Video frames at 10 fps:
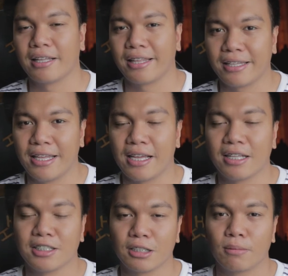technique,
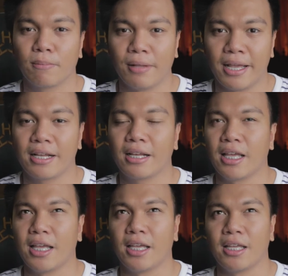I just link
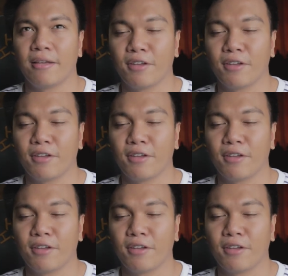a